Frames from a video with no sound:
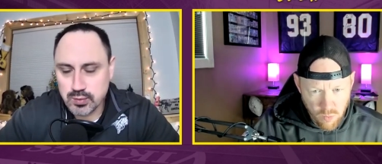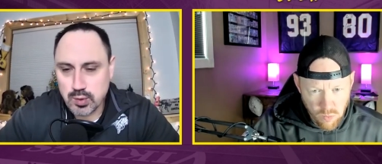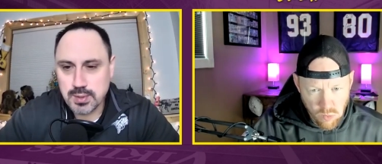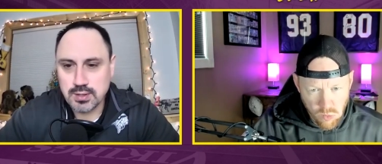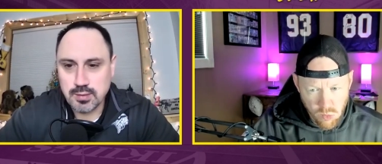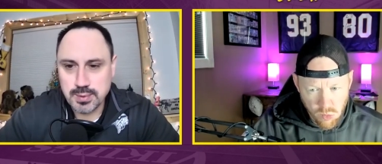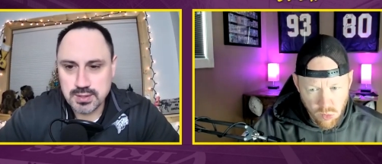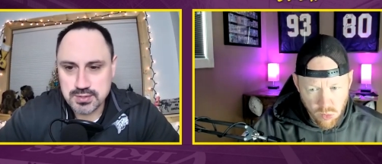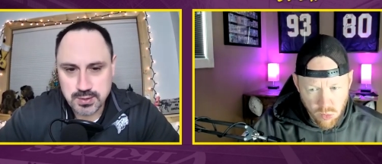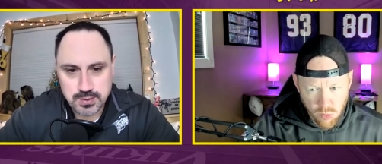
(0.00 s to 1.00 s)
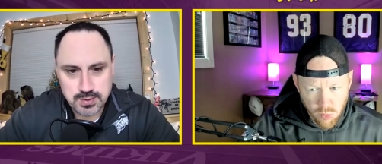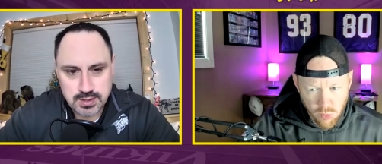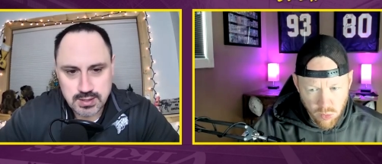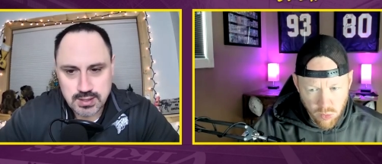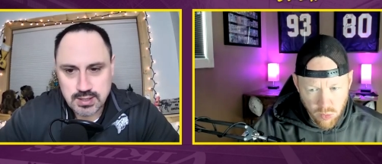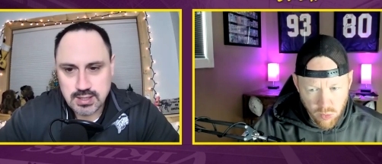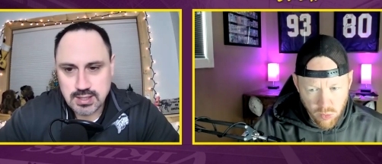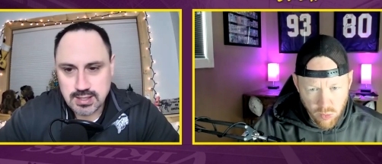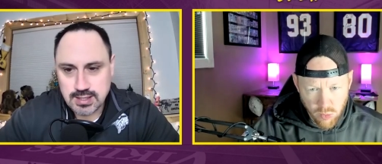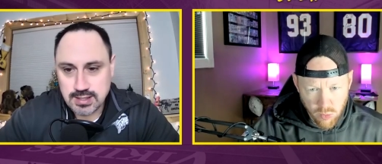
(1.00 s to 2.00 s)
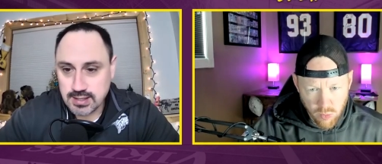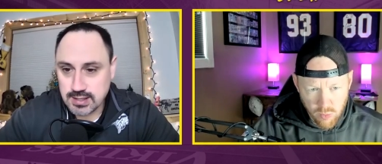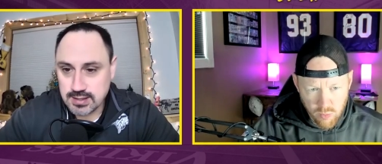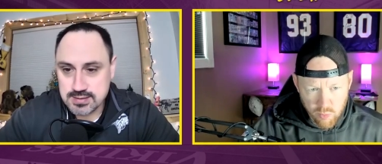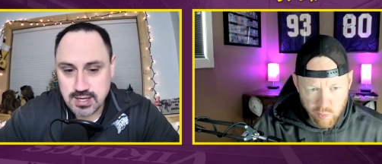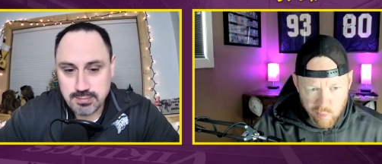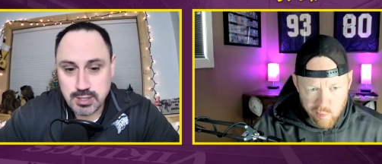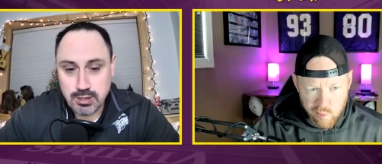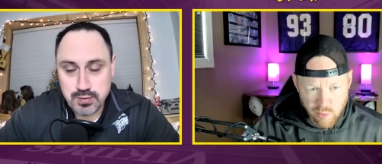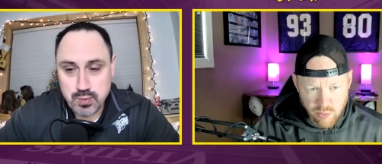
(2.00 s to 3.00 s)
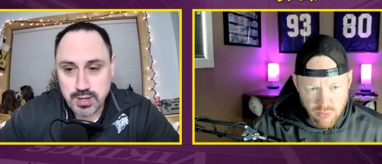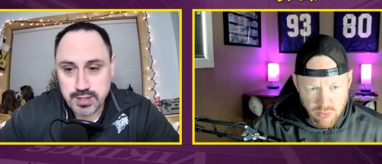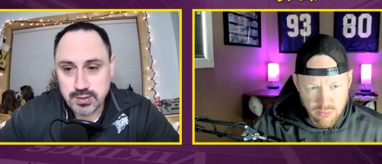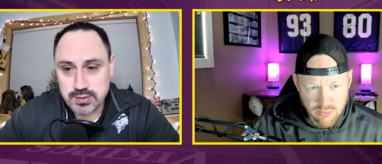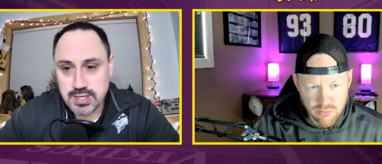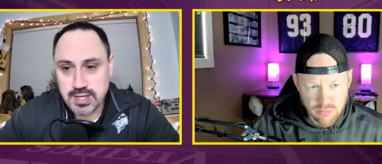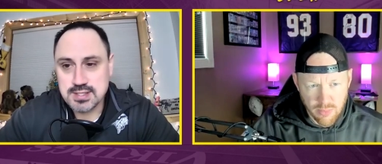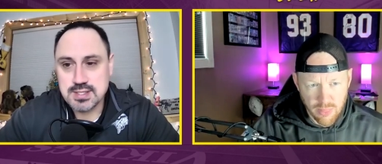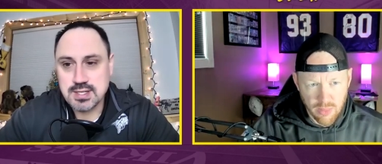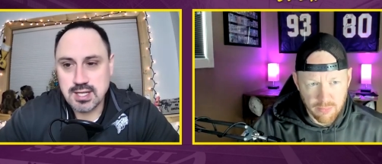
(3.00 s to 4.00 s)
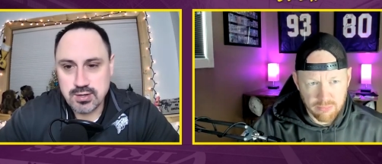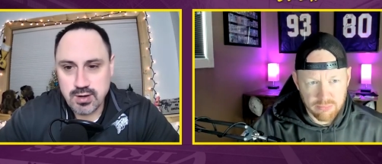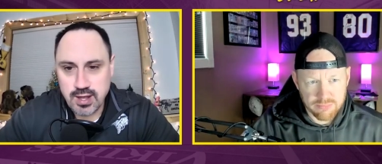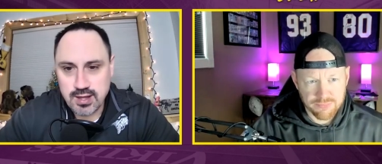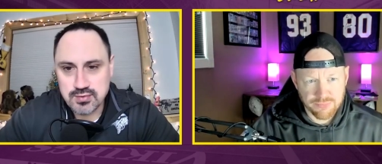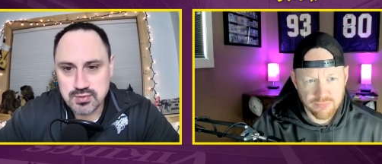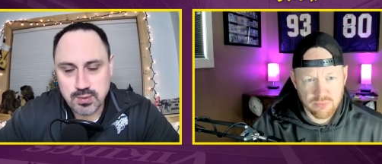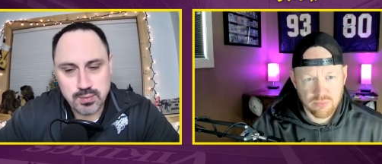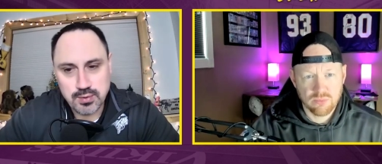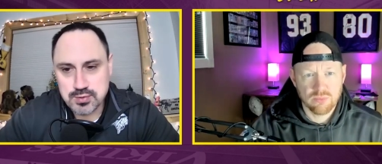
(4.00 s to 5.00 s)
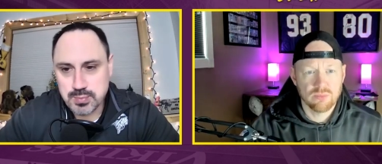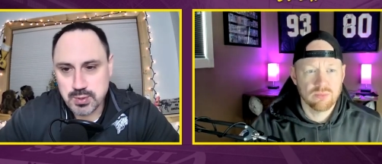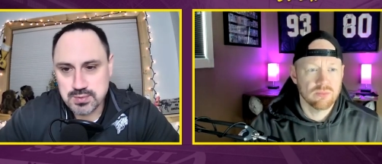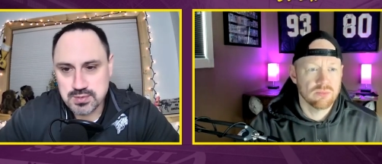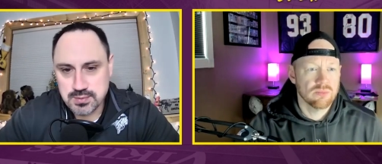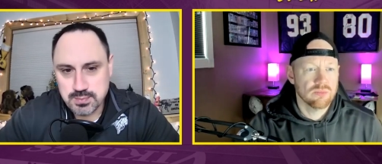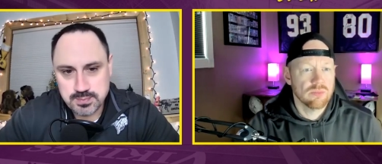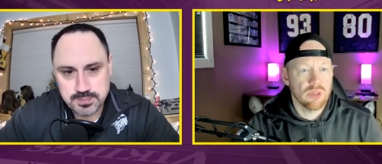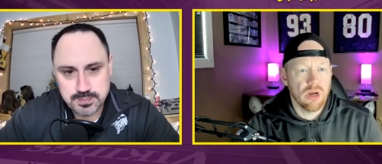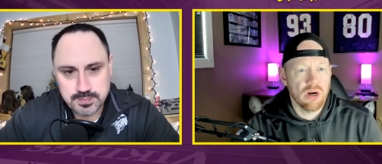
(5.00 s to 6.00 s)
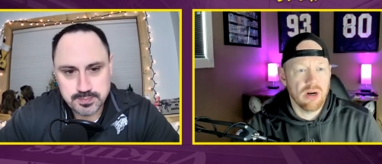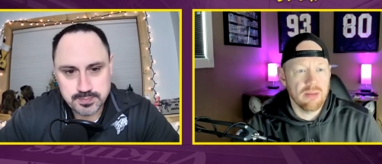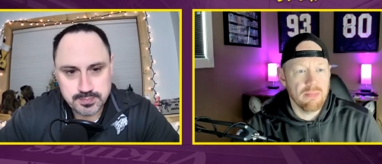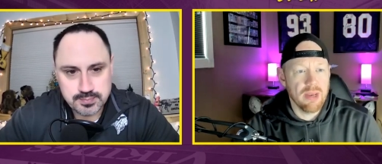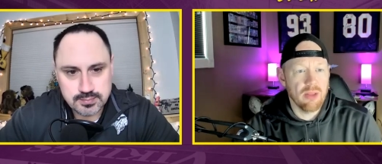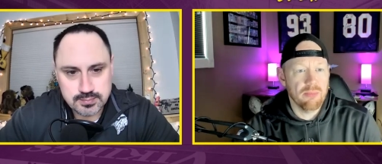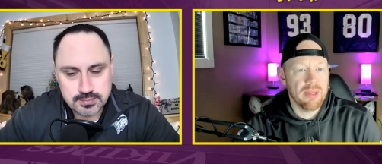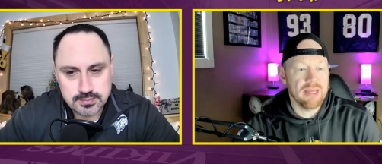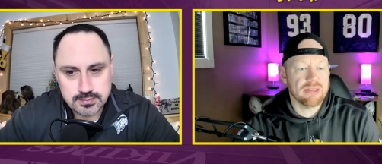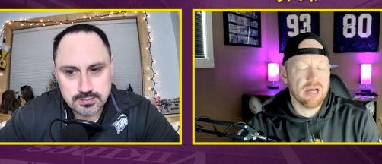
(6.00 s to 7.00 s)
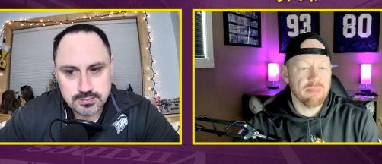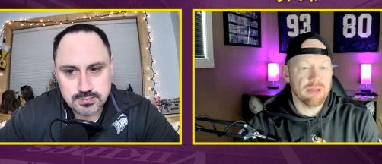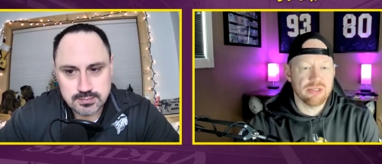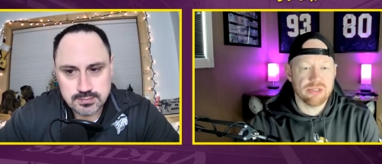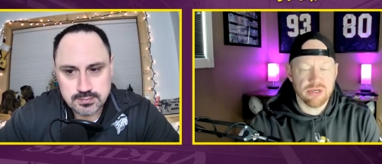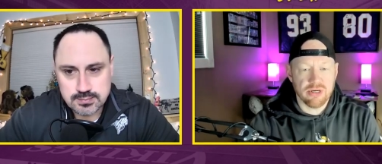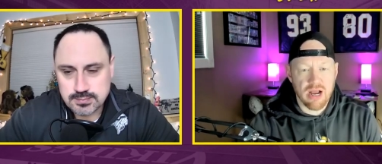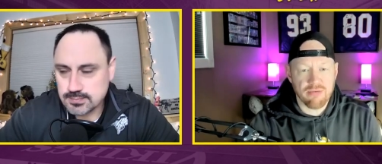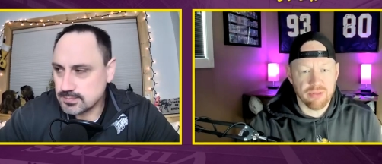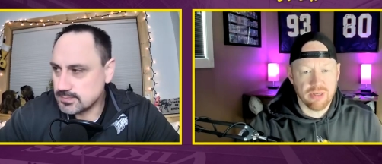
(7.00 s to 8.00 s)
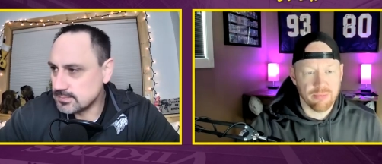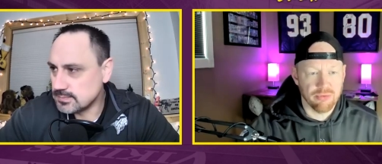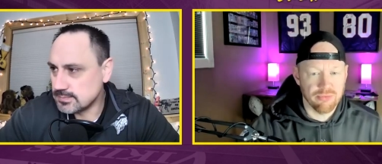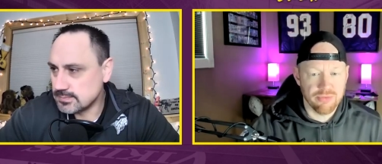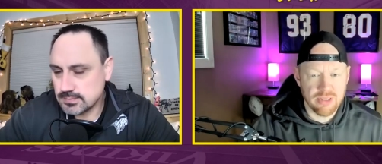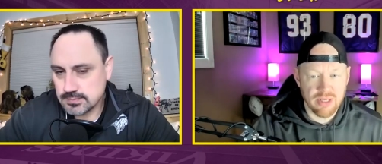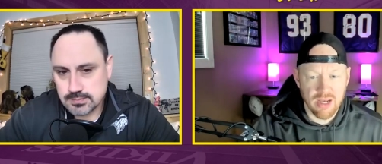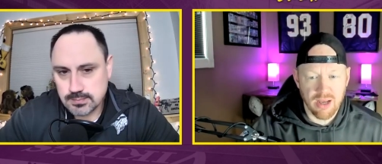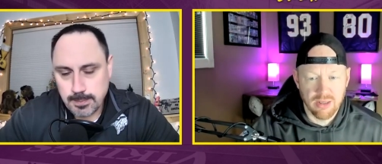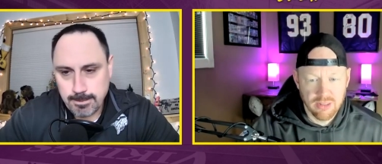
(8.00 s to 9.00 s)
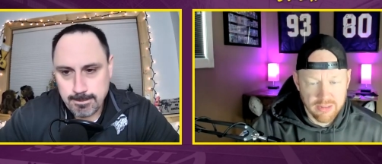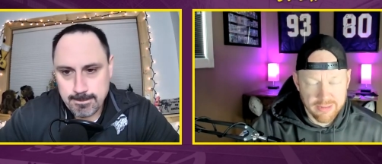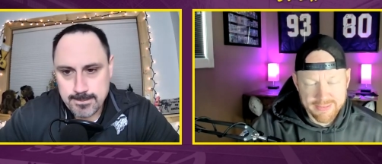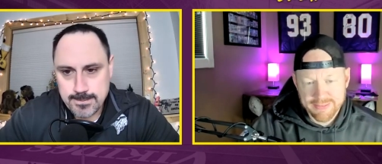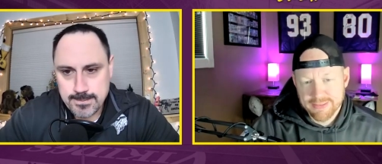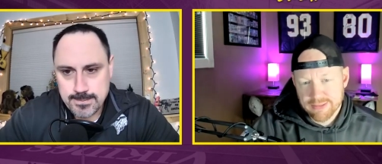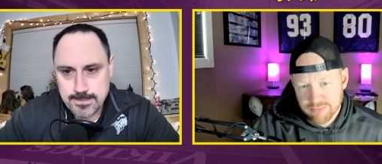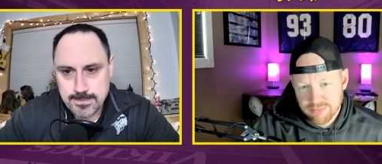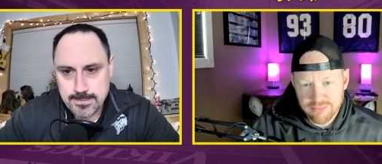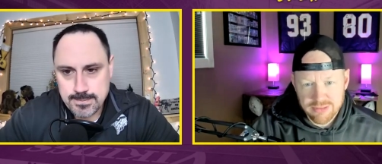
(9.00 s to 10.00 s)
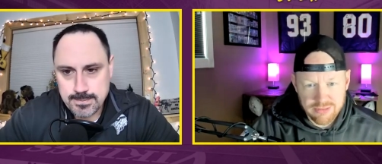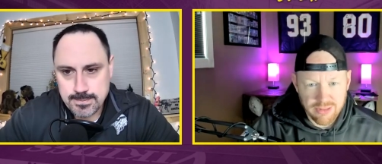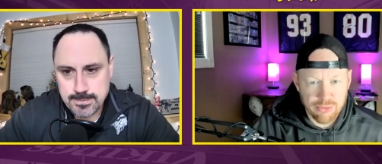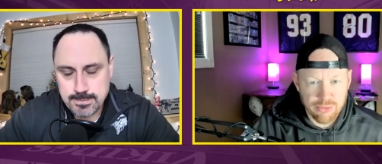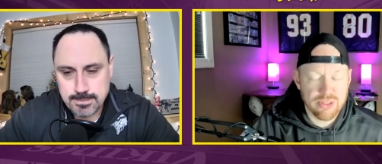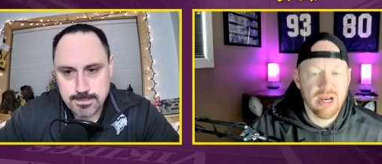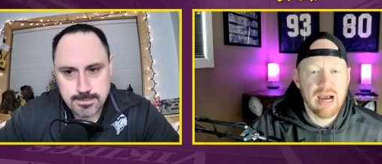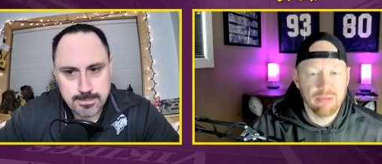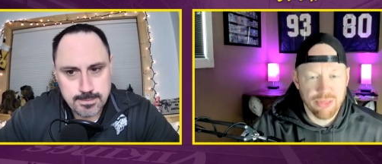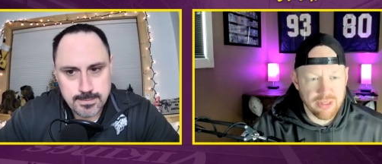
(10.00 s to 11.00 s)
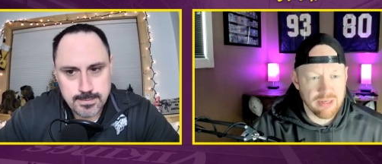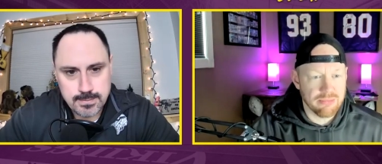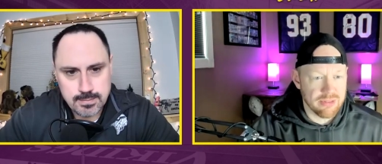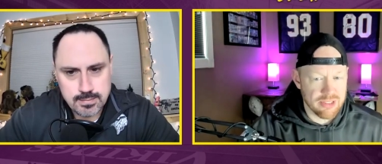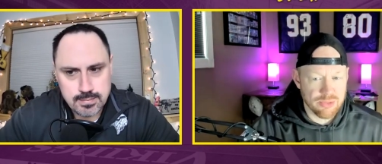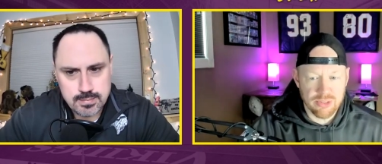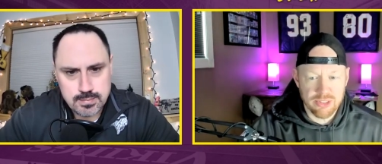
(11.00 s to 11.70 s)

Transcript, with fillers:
Speaker 1: from the Walmart and Lupagus show. Uh, again, sign up now if you want your chance to get your hands on one of those buttes.
Speaker 2: All right, mail big time. Let's just start off with a couple of the. Uh, there was a common theme to these